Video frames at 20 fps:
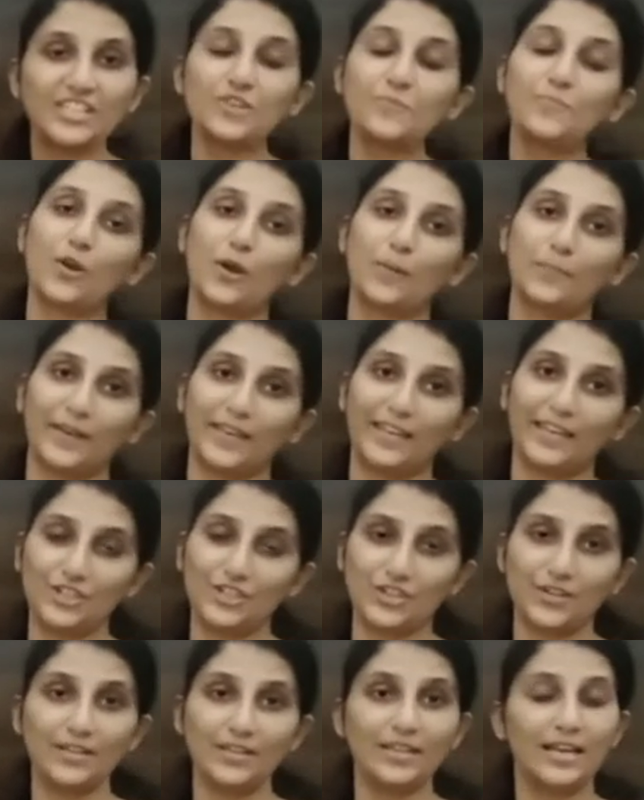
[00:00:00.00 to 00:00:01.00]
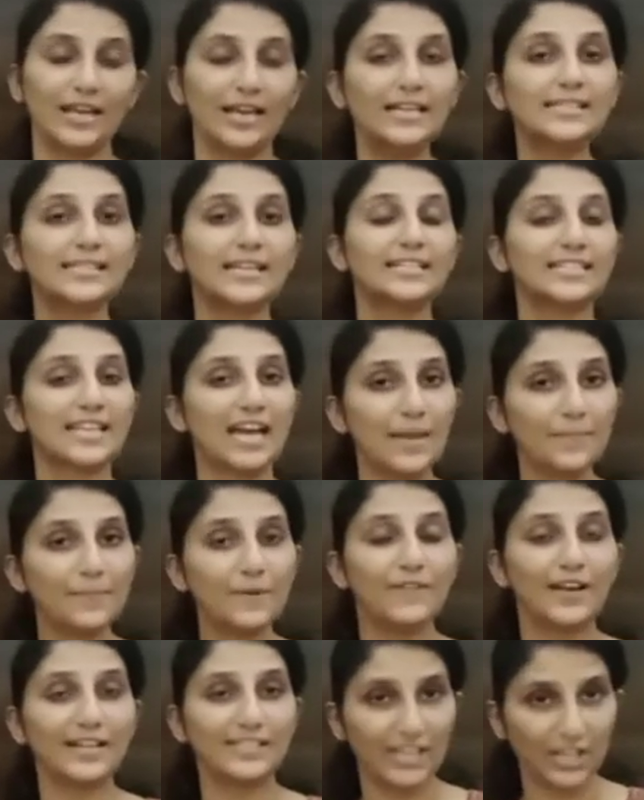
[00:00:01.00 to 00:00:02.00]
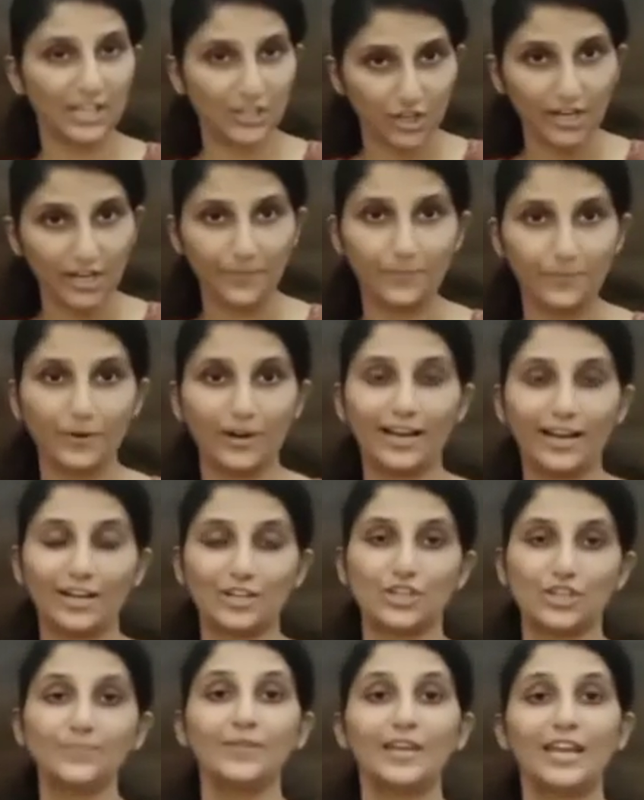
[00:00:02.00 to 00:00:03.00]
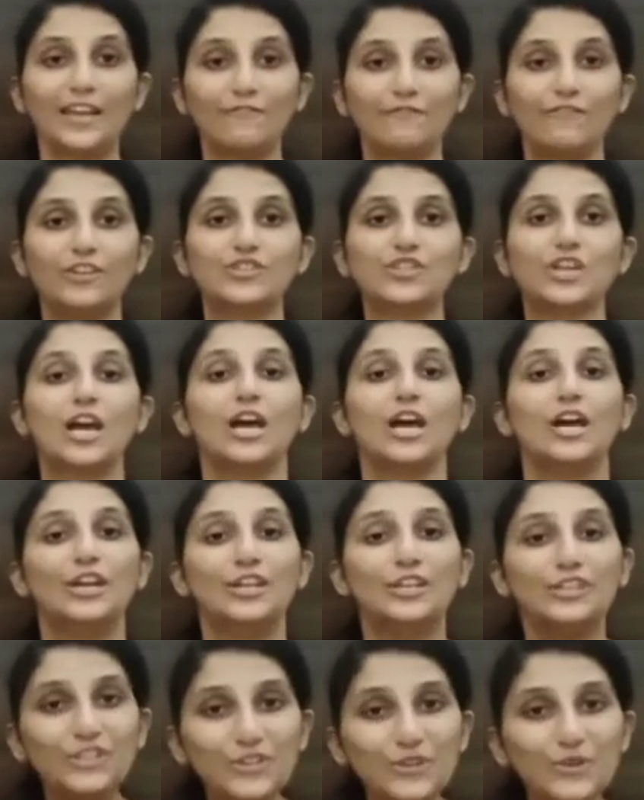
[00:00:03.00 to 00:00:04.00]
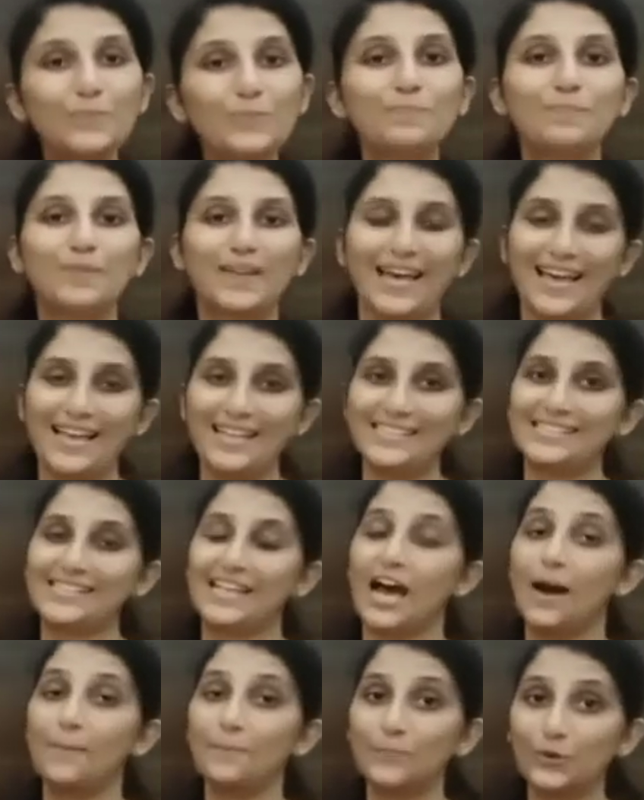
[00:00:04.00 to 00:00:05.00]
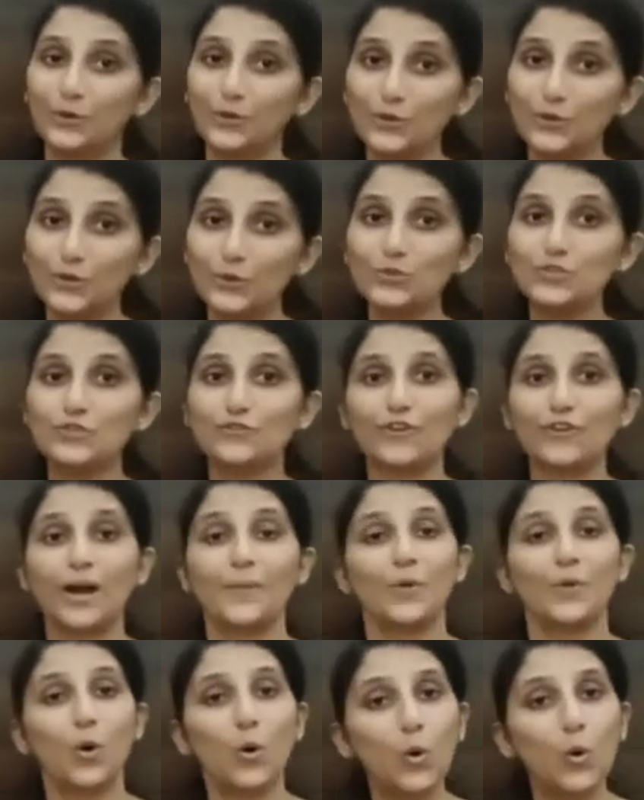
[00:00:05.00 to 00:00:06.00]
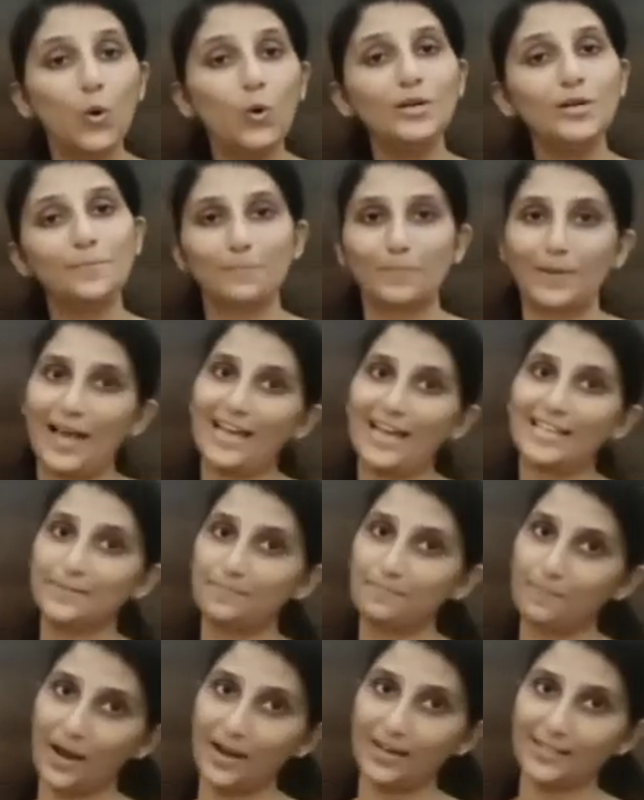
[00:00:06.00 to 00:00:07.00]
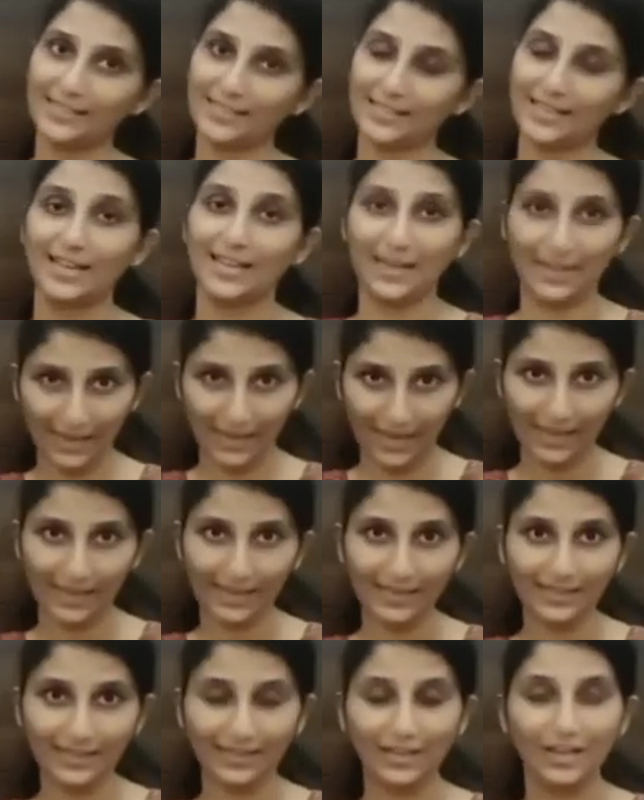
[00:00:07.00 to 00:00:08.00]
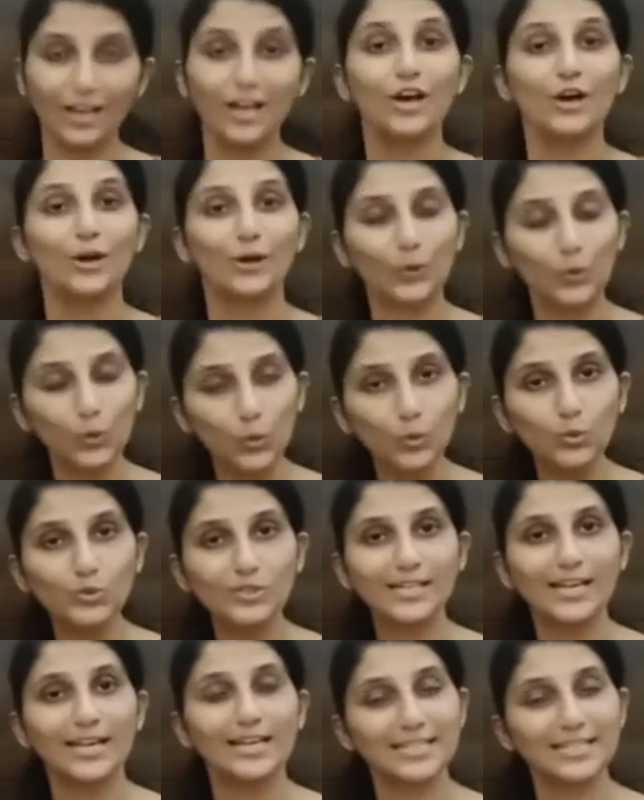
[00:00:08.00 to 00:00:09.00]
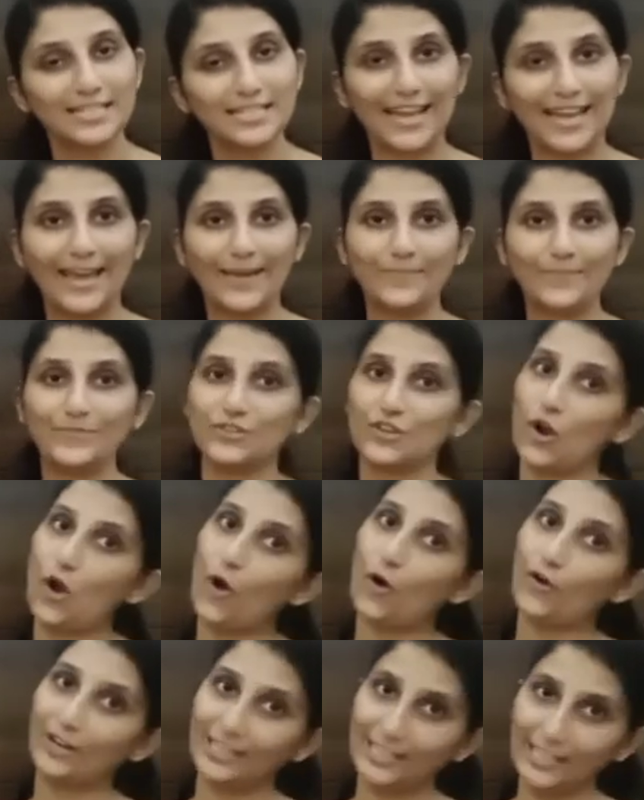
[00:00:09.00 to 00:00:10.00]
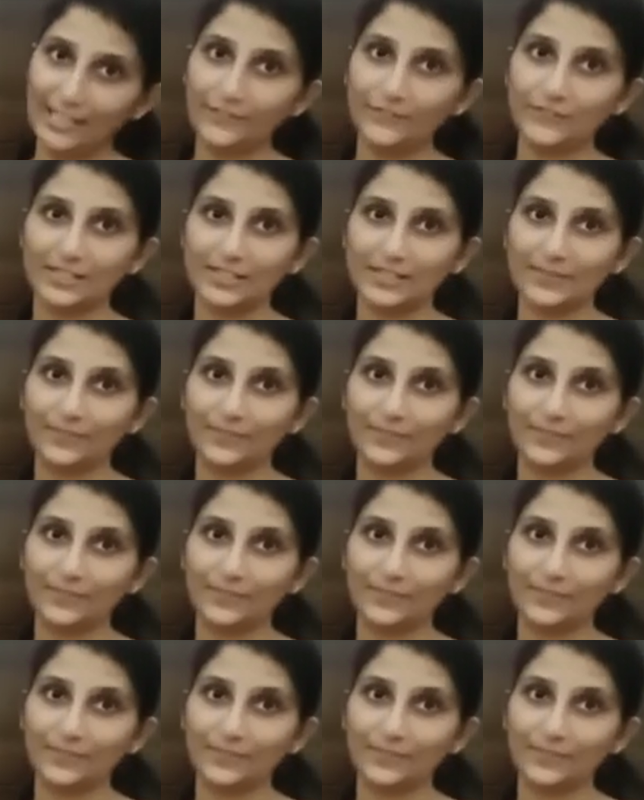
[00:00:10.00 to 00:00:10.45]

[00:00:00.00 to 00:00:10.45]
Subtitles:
propagation is a type of asexual reproduction in which new plants are produced from old plant parts like roots, stems or leaves.